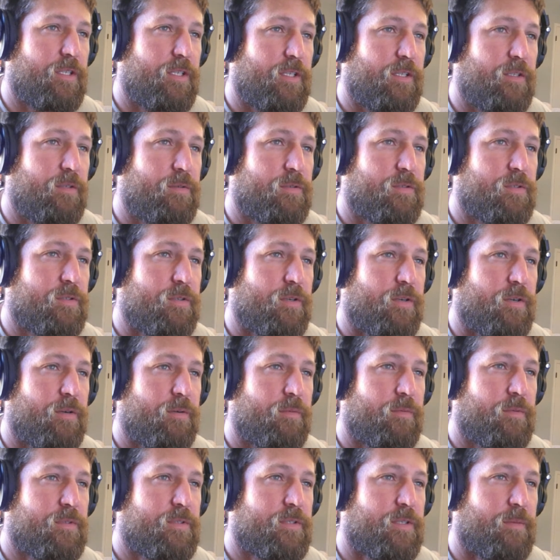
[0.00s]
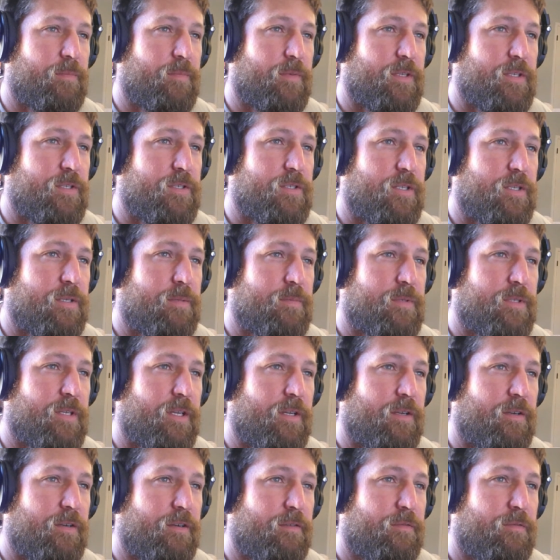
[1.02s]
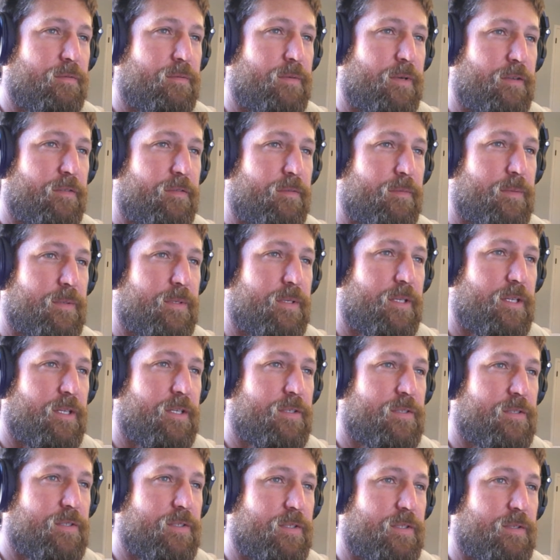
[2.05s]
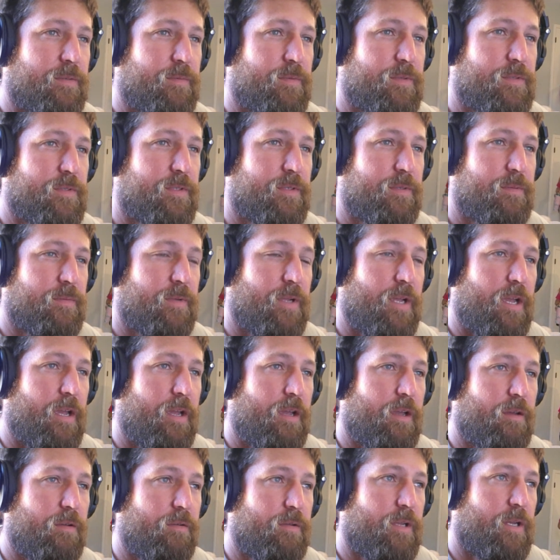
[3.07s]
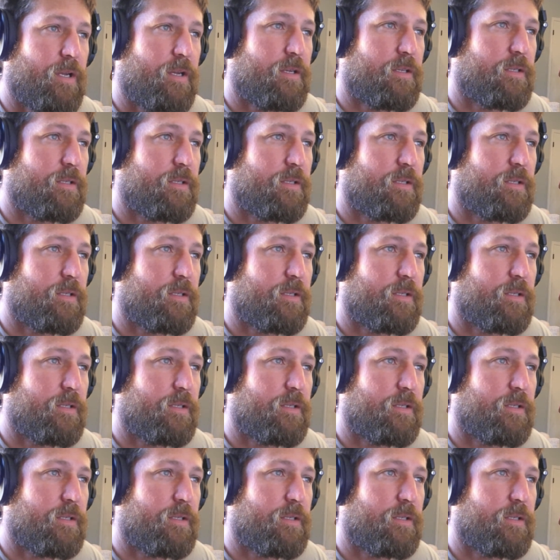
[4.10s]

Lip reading: You start with something cheap, take off away from the desk, and then we'll see. Hell yeah.